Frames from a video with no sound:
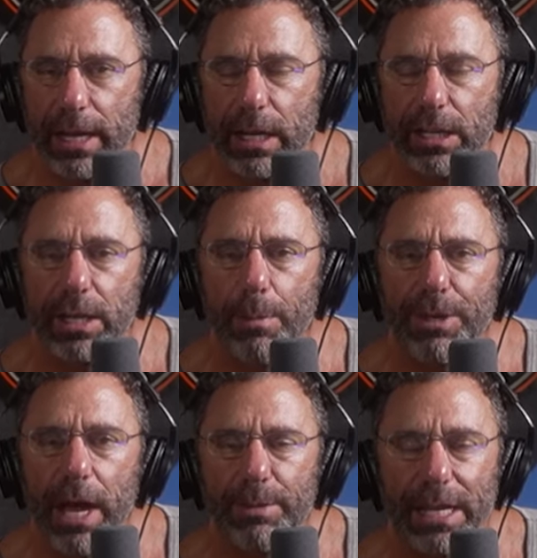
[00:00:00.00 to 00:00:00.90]
Because
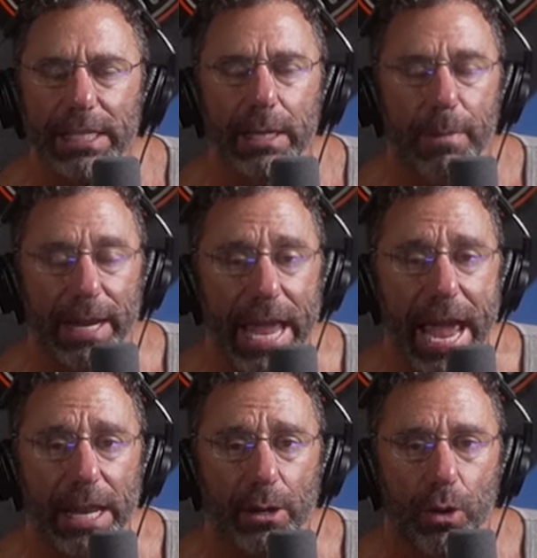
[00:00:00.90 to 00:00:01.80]
sometimes it's a
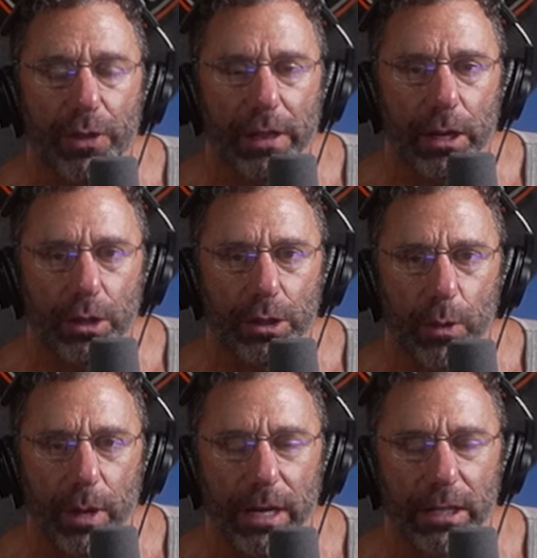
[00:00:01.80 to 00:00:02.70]
mechanical thing that you're
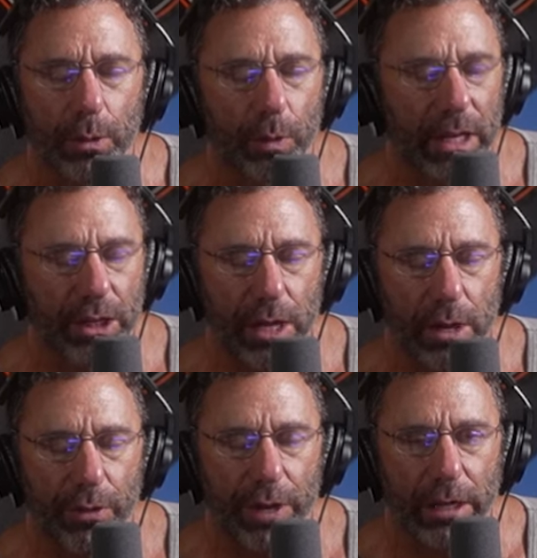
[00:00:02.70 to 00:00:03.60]
doing and it's a really
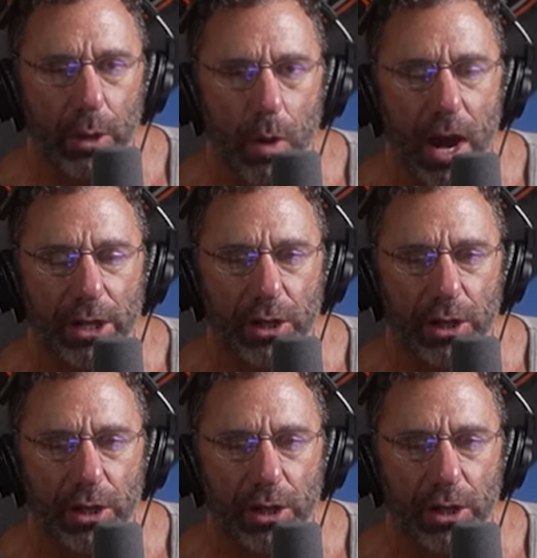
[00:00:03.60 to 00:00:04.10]
subtle thing to watch.